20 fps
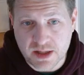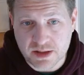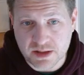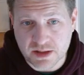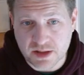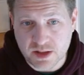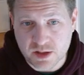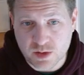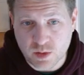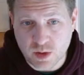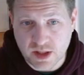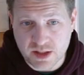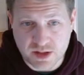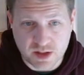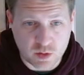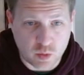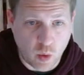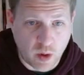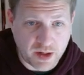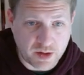as this
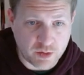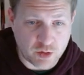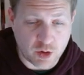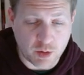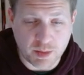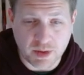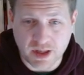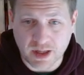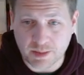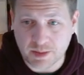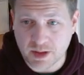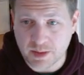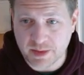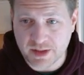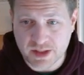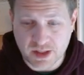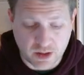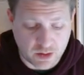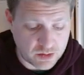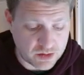white group, and I'm going to be
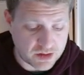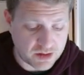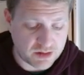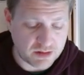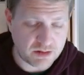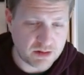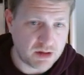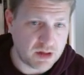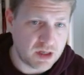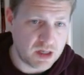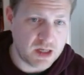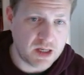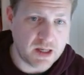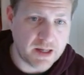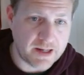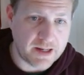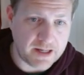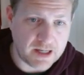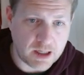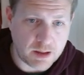toast.
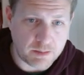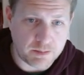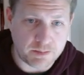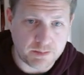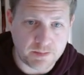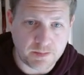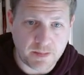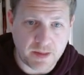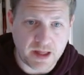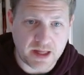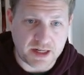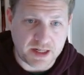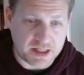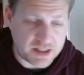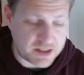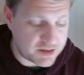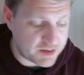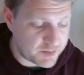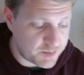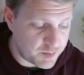And
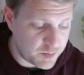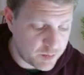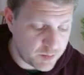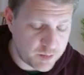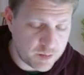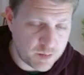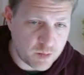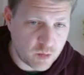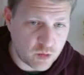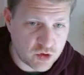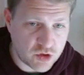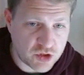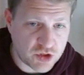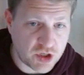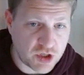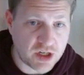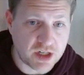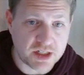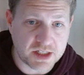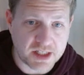he's
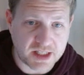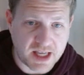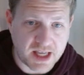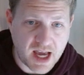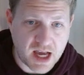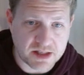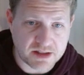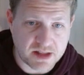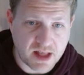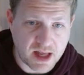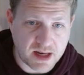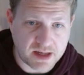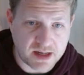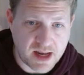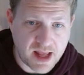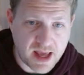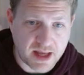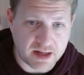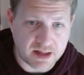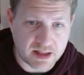starting to cast that
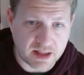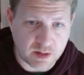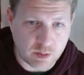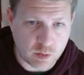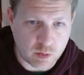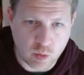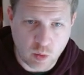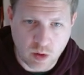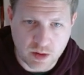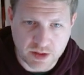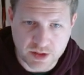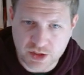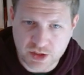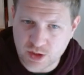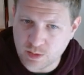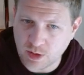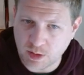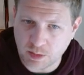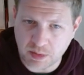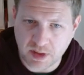net. Like with 1 or 2
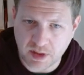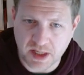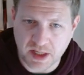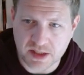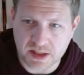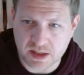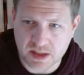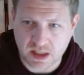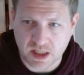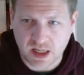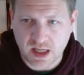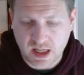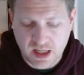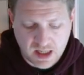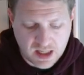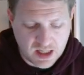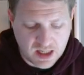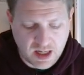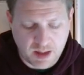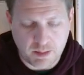more plays,
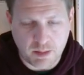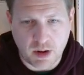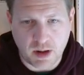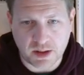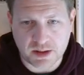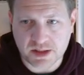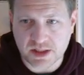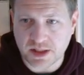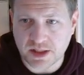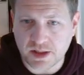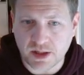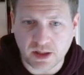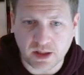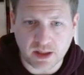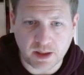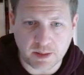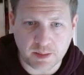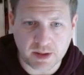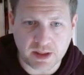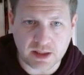I'm boxed in there, and
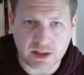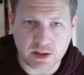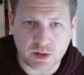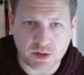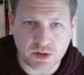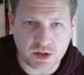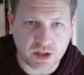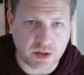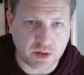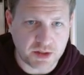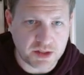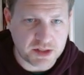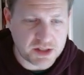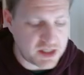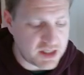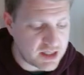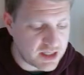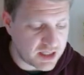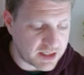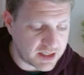I'm going to lose. So you can already
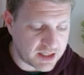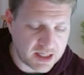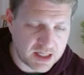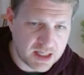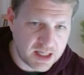see, like,